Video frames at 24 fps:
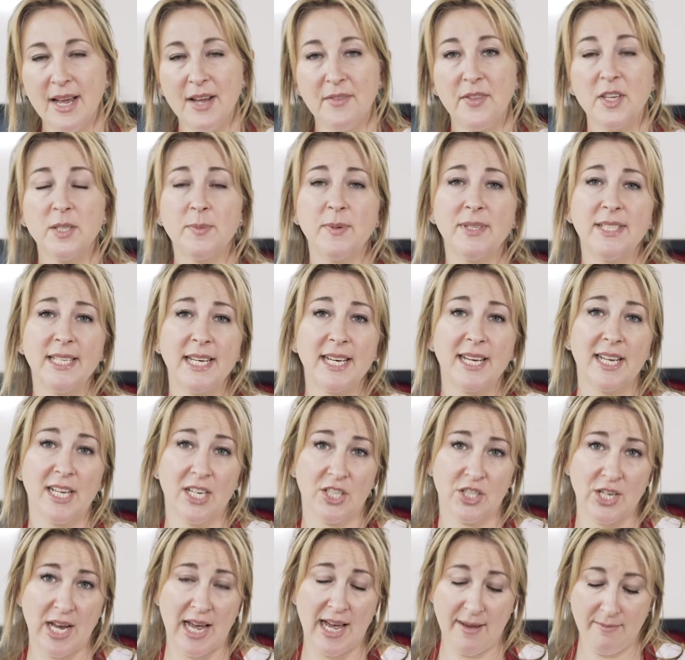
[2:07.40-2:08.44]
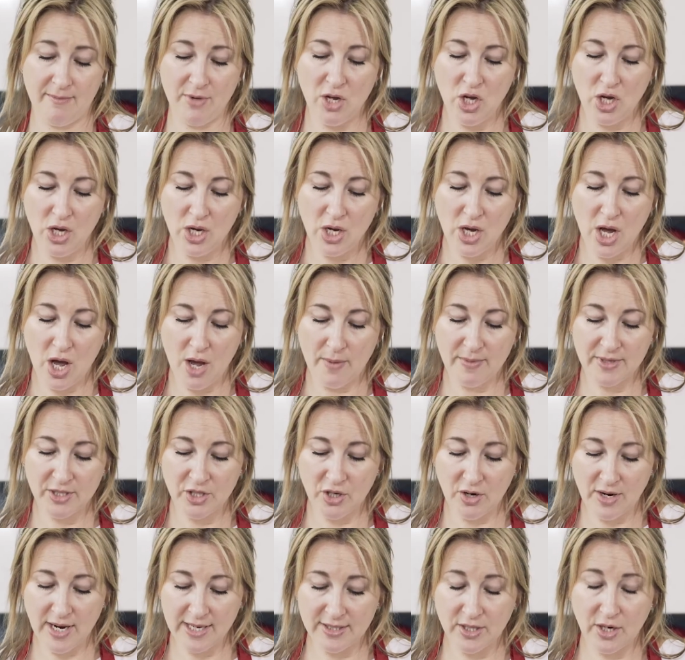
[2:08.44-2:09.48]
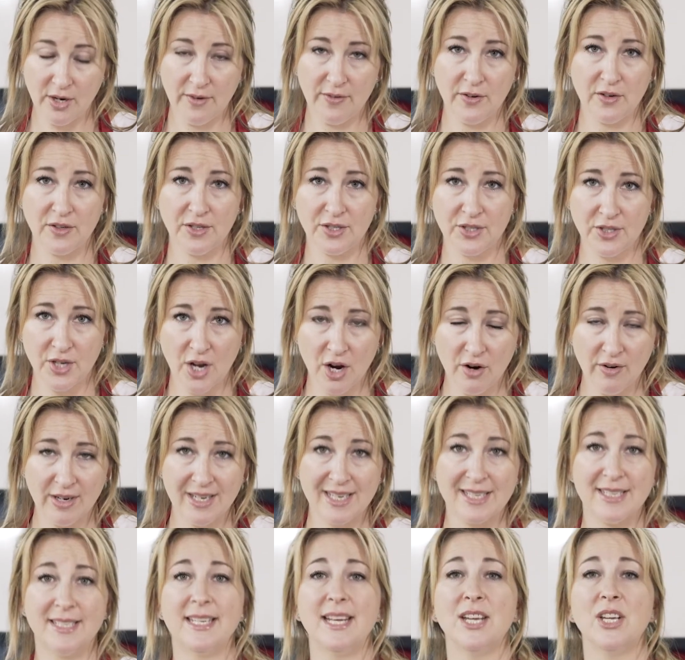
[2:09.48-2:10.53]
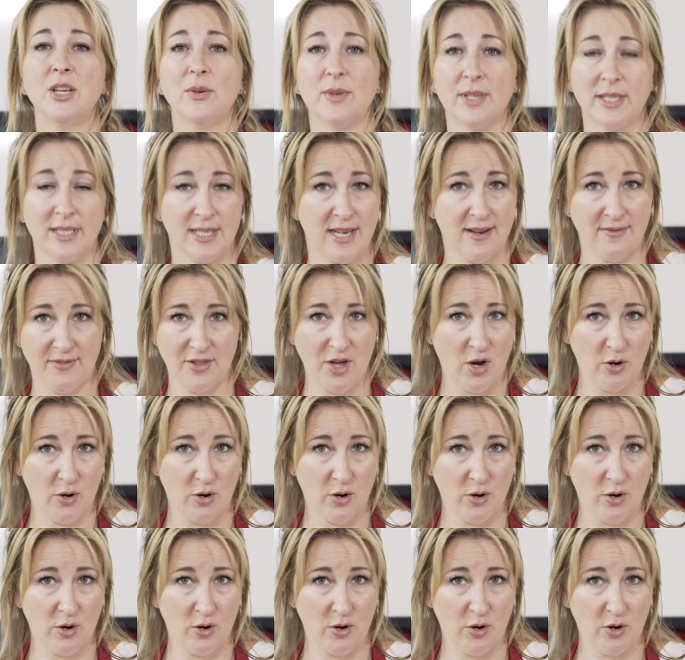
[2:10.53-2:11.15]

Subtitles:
This particular jam, it's not necessary for you to stir it continuously for the